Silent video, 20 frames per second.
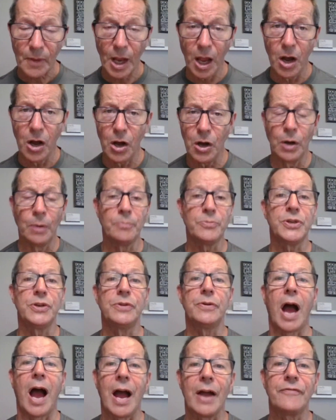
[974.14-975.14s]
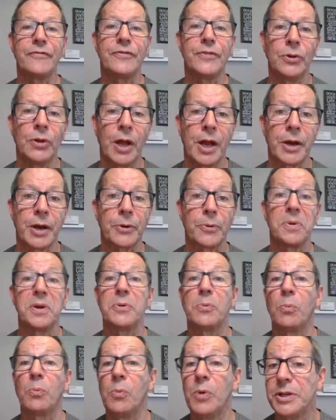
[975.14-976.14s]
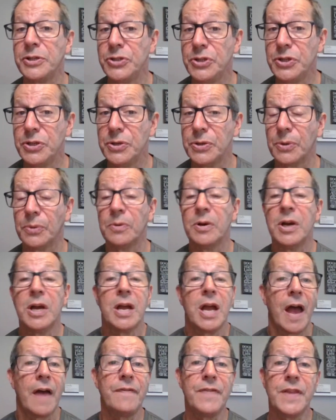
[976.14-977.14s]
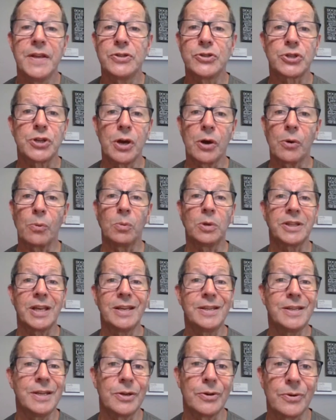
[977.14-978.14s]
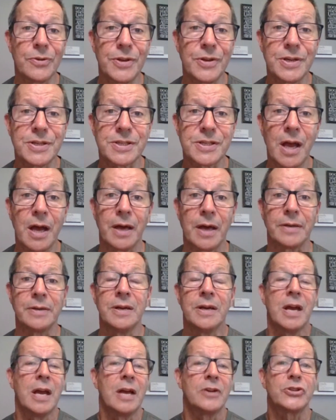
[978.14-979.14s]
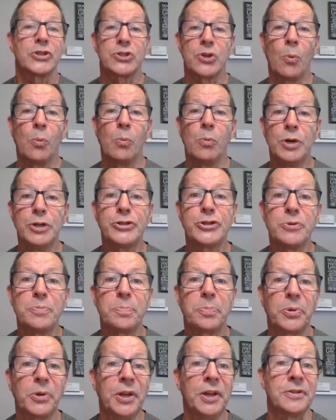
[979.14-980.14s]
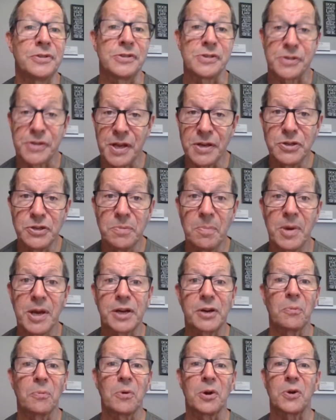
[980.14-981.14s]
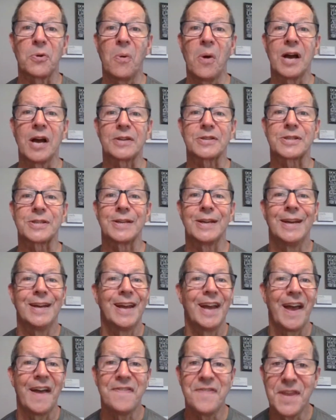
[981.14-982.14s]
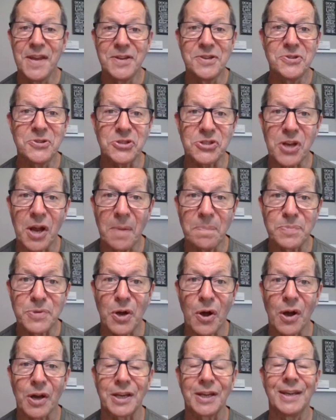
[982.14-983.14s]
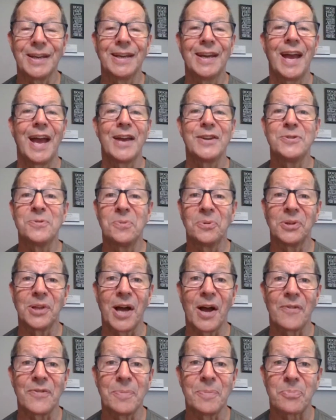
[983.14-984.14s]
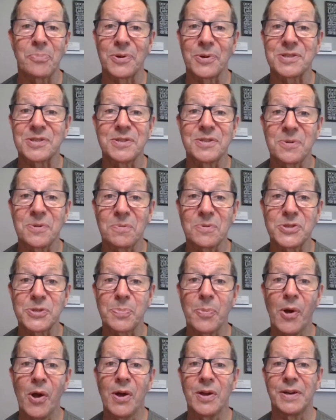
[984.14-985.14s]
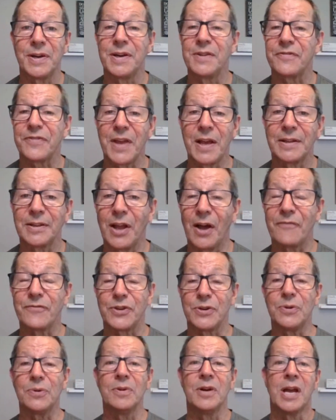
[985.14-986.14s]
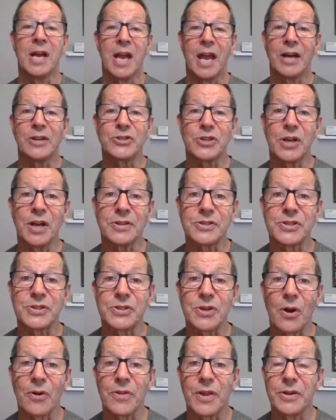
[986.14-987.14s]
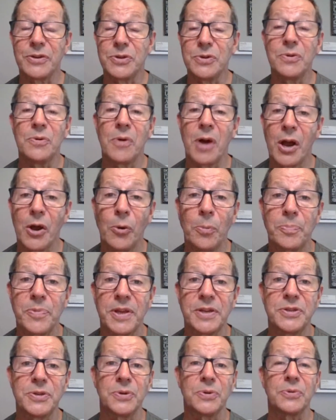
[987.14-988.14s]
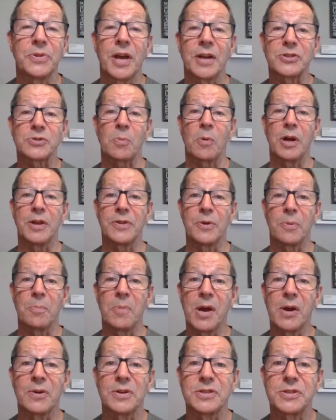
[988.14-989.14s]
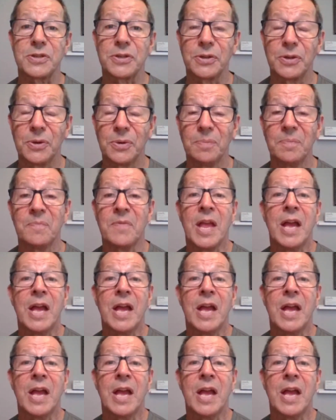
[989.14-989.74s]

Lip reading: I feel angry when you, and then share what they did or they said. So would you please? Then you make a request. And then you stop talking and you allow the person to respond. And if they love you, and chances are they do, I hope they do, that's why they're married to you,